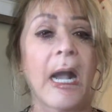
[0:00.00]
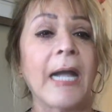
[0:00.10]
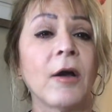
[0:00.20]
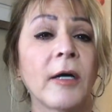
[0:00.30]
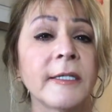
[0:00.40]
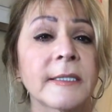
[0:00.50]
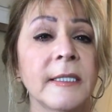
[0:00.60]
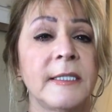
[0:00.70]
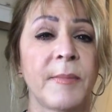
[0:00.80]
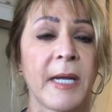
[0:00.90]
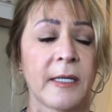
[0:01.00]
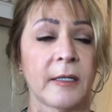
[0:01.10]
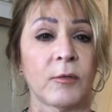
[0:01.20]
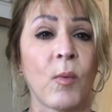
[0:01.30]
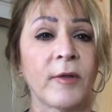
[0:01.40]
I honestly
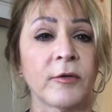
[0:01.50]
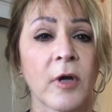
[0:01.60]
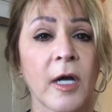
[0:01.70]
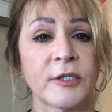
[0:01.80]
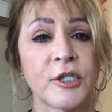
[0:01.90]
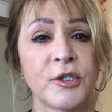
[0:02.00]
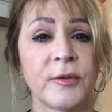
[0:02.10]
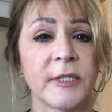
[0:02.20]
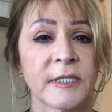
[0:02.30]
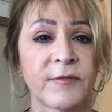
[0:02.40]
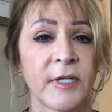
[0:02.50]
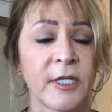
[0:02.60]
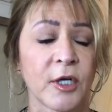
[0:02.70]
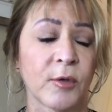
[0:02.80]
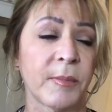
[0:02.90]
debated whether or not to do this
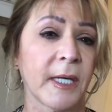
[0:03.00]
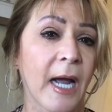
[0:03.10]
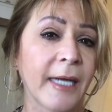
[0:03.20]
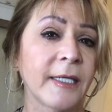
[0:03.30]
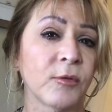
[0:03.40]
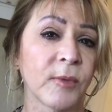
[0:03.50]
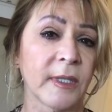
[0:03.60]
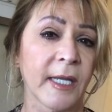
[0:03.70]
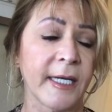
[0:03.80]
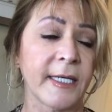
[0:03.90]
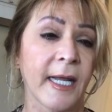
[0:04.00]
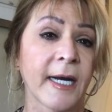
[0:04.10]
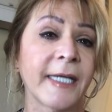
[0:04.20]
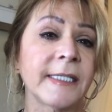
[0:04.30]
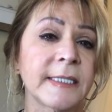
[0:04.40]
video, but I can relate and
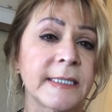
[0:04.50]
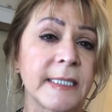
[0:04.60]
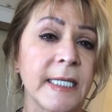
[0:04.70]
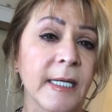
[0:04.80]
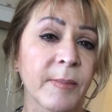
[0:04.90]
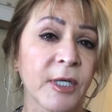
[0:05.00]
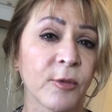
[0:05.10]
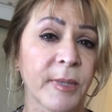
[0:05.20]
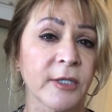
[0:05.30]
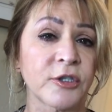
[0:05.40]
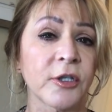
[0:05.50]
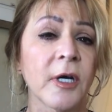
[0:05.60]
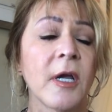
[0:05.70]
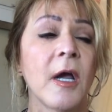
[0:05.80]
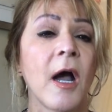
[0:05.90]
I can see a bigger
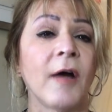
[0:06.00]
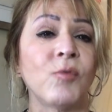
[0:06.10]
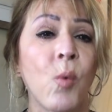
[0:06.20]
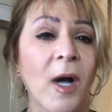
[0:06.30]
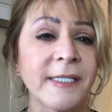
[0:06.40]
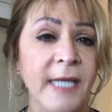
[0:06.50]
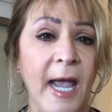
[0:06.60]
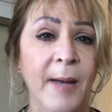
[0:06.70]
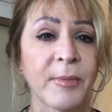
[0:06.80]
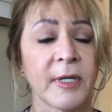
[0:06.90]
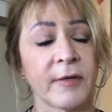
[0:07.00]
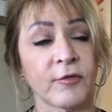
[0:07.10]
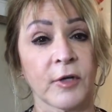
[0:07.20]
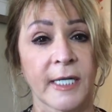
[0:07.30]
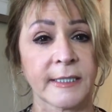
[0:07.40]
picture of what's happening
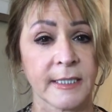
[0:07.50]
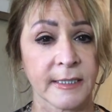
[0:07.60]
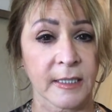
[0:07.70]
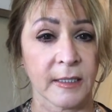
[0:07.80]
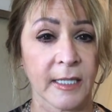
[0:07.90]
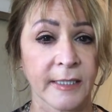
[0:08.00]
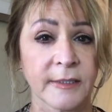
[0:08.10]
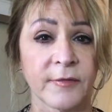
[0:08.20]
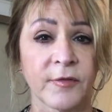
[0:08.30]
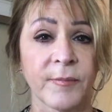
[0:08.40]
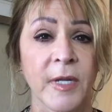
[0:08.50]
for us as a collective.